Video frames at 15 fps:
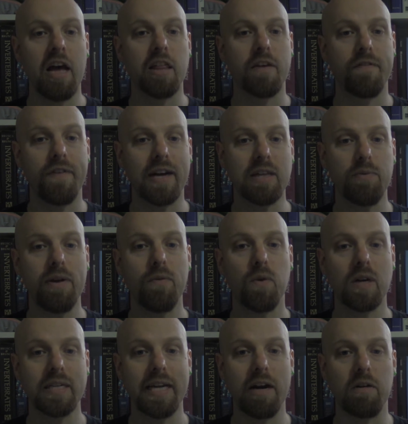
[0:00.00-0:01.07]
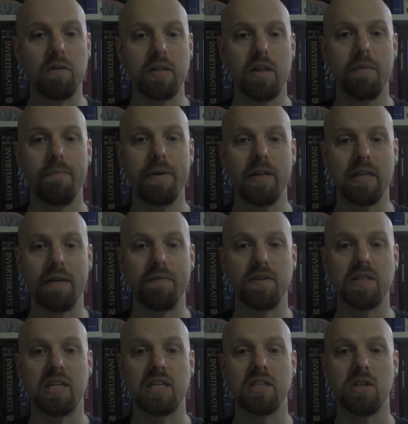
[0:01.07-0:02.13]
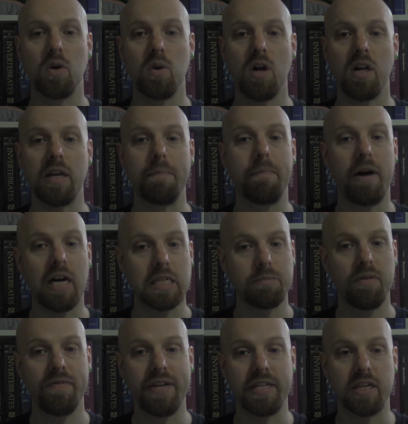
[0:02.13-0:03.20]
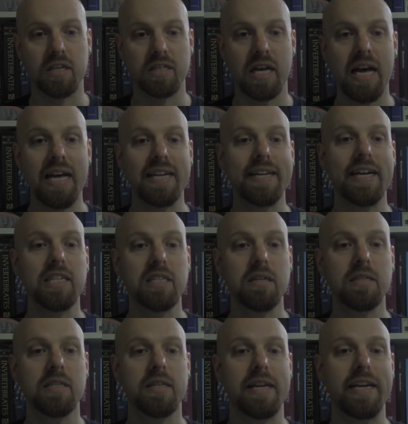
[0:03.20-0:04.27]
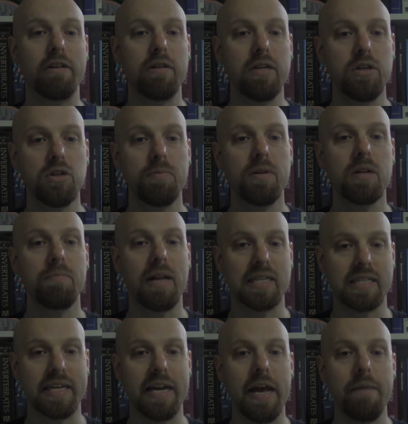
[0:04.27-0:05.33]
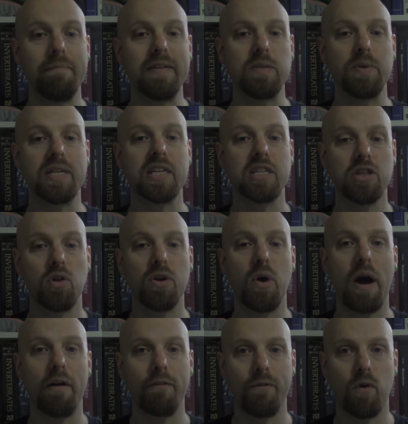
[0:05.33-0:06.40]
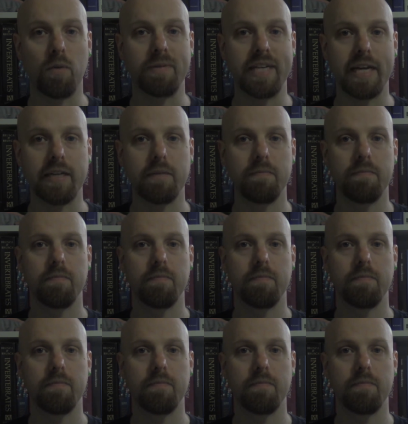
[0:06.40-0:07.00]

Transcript: The fact that we've worked out the build-up for such so-called impossible features tells us that irreducible complexity means we just don't know how it formed yet.